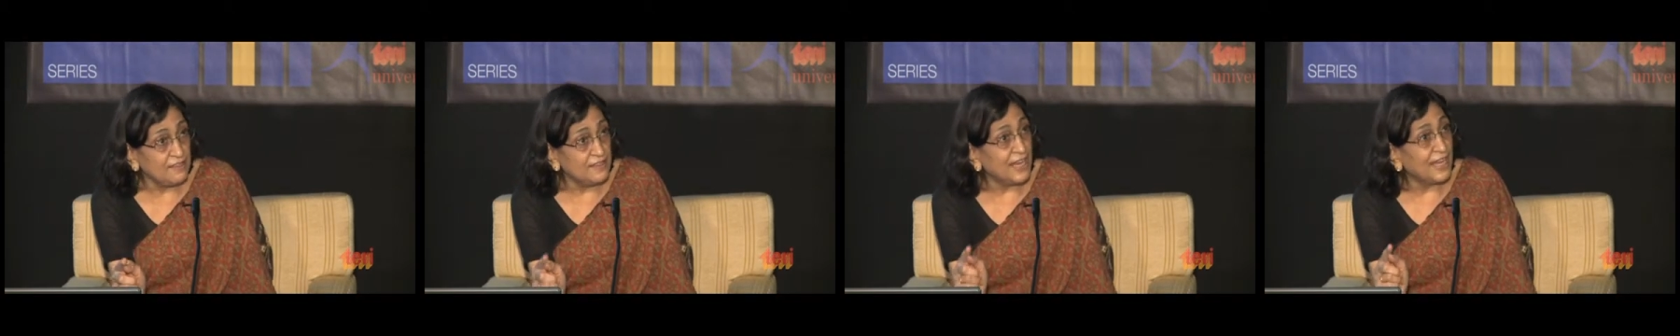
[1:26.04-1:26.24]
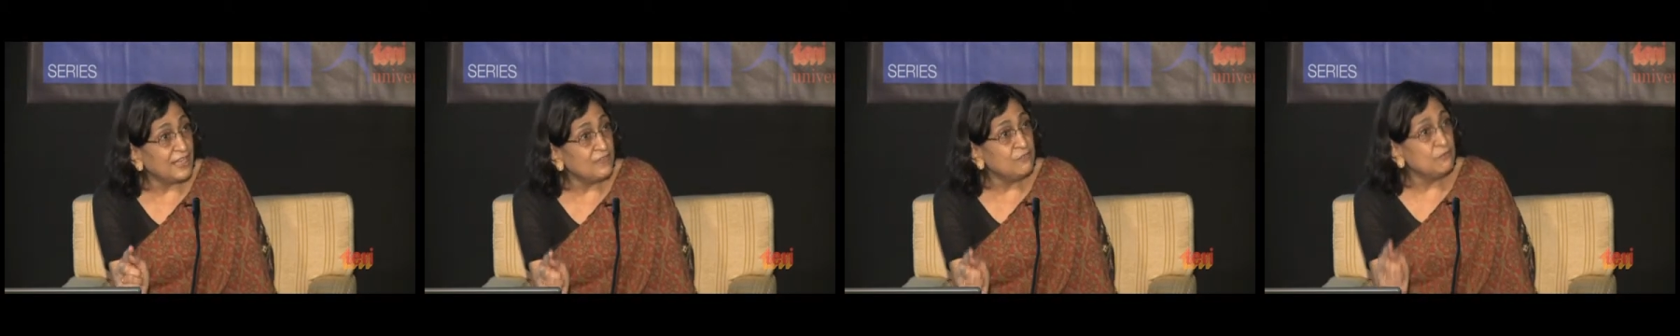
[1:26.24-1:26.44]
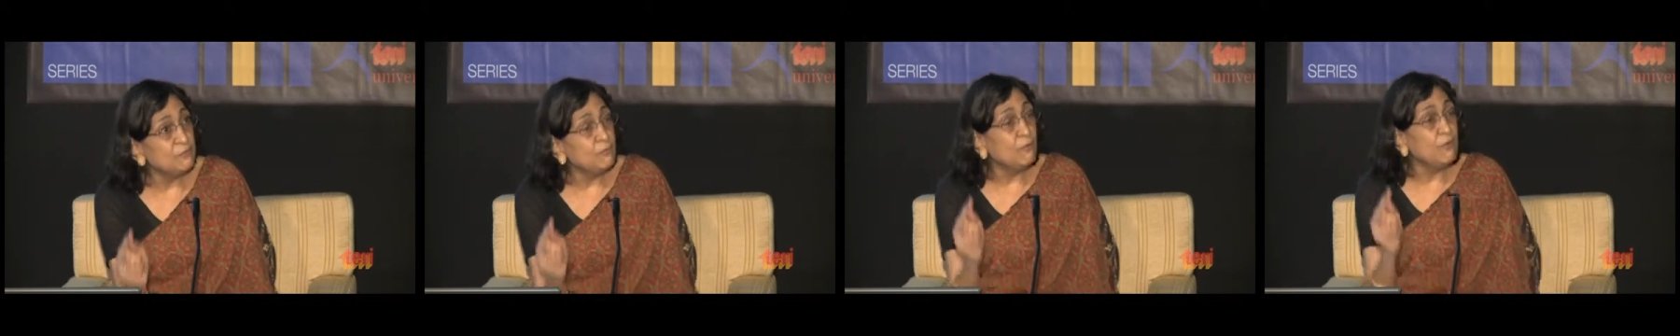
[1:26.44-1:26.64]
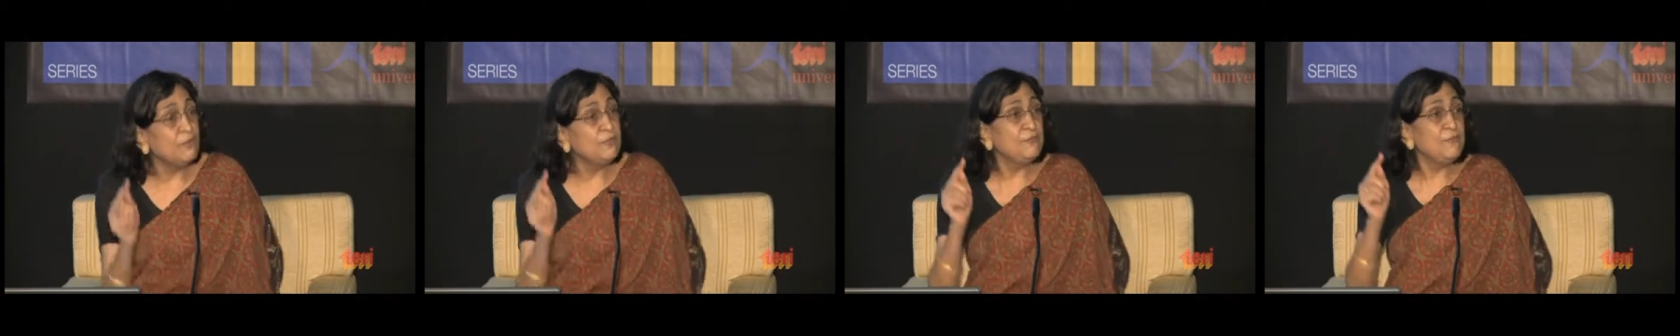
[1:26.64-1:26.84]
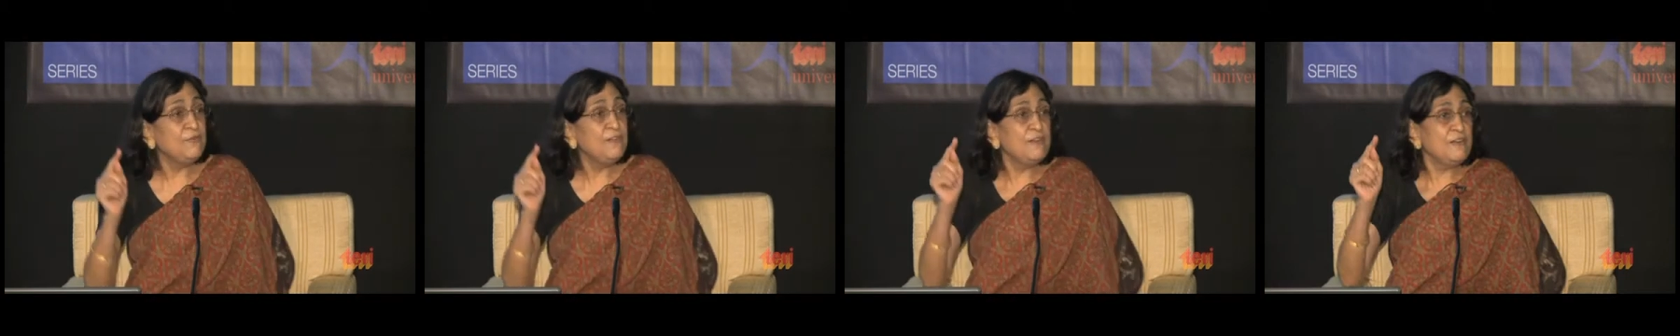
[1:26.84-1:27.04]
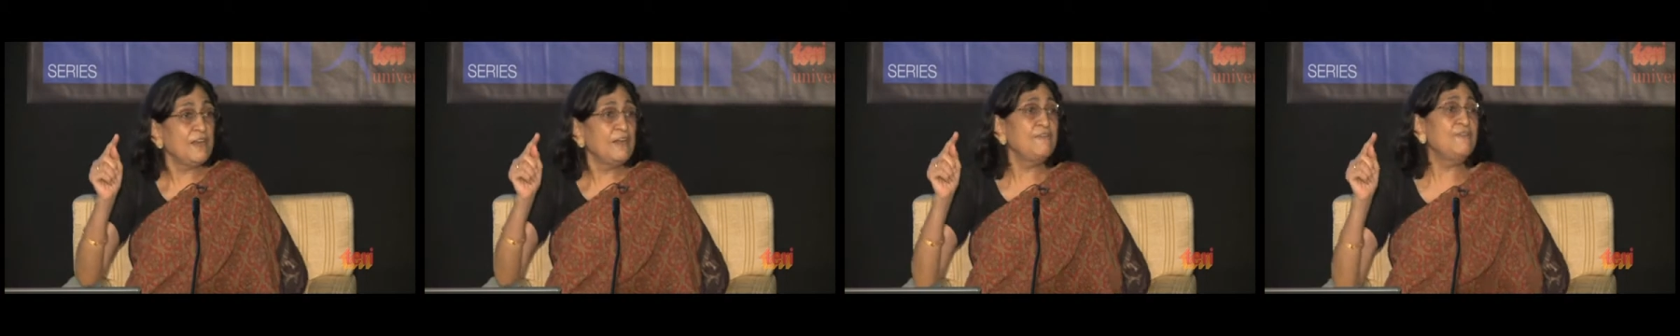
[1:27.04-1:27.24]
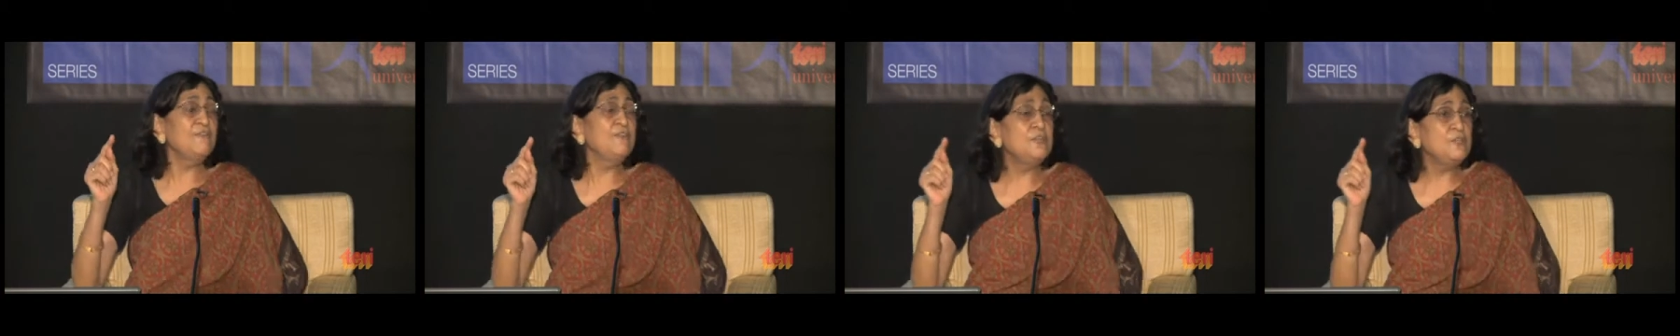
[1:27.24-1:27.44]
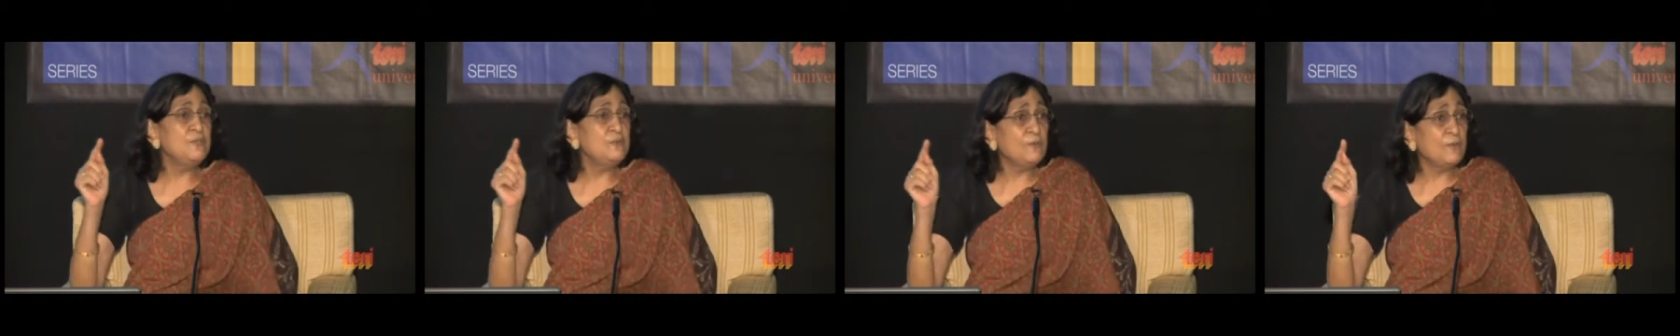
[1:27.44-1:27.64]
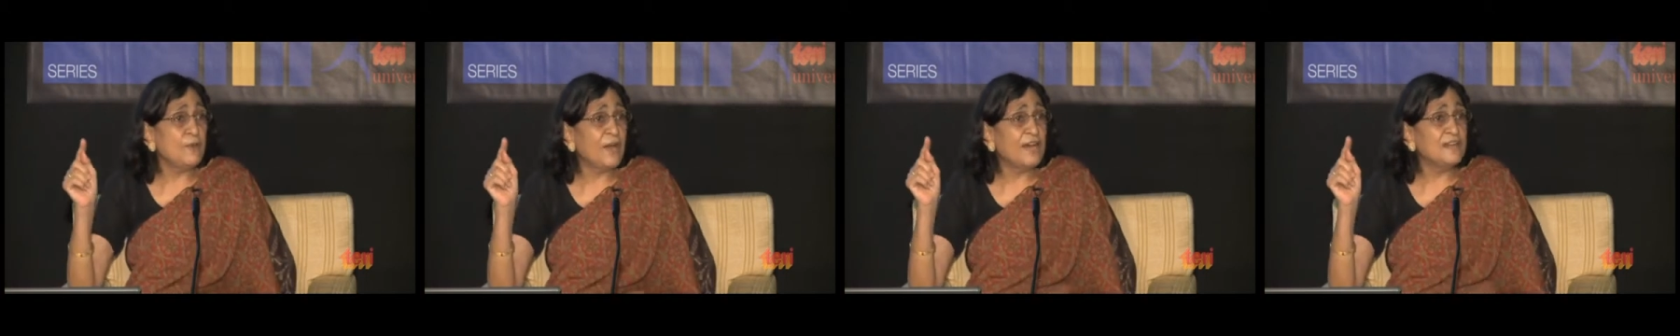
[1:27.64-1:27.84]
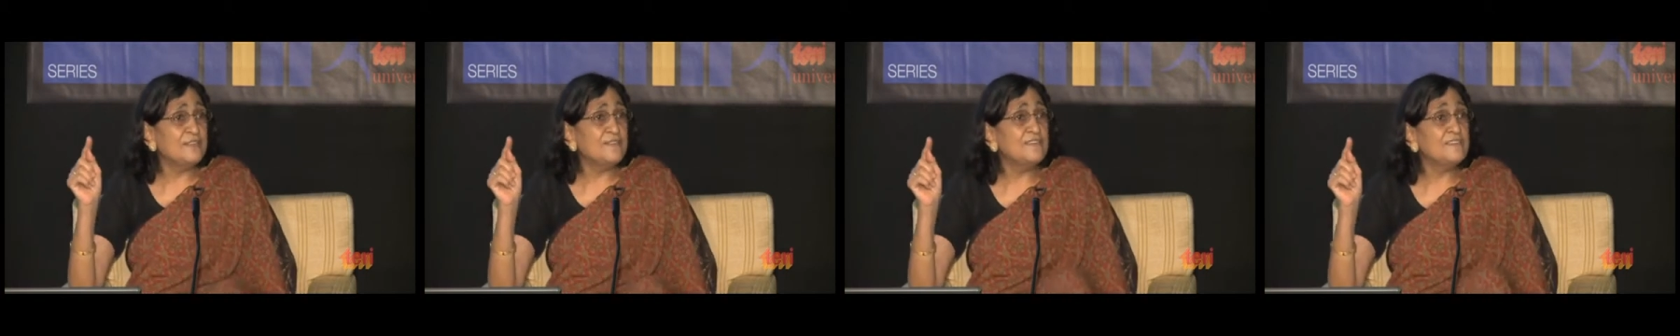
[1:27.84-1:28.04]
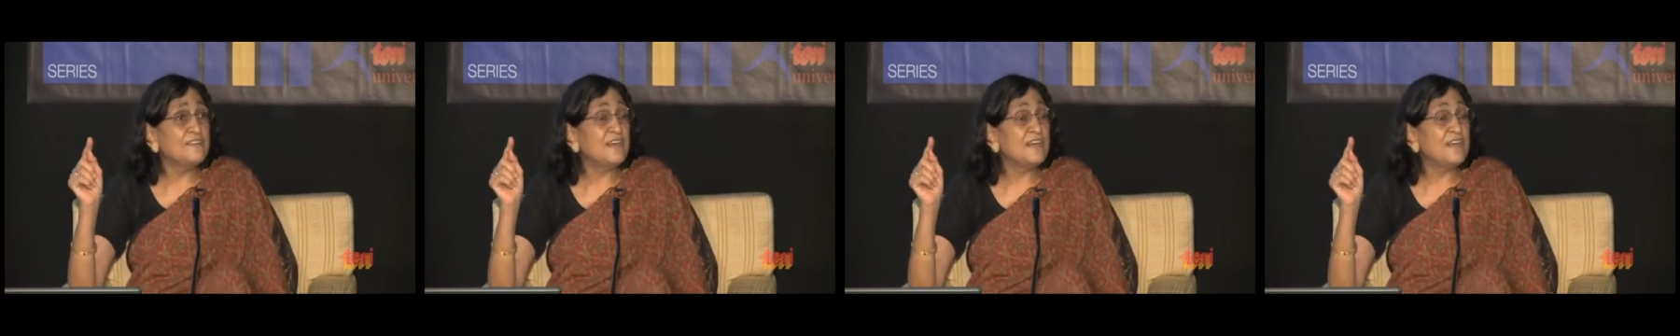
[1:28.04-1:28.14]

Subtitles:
that's what we refer to as